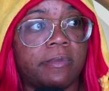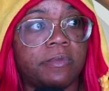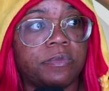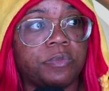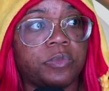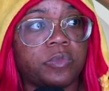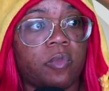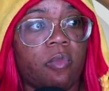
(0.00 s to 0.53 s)

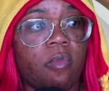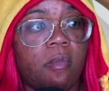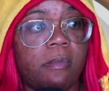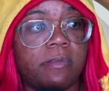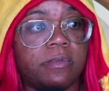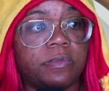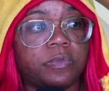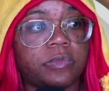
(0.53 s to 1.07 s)
I don't know. I'm
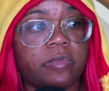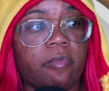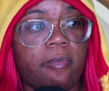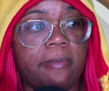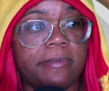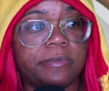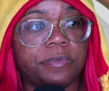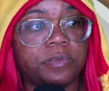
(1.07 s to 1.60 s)
not sure any of
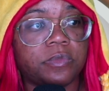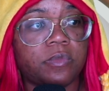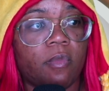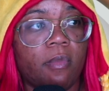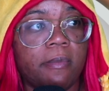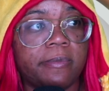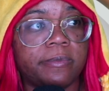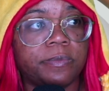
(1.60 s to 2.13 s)
this is my business.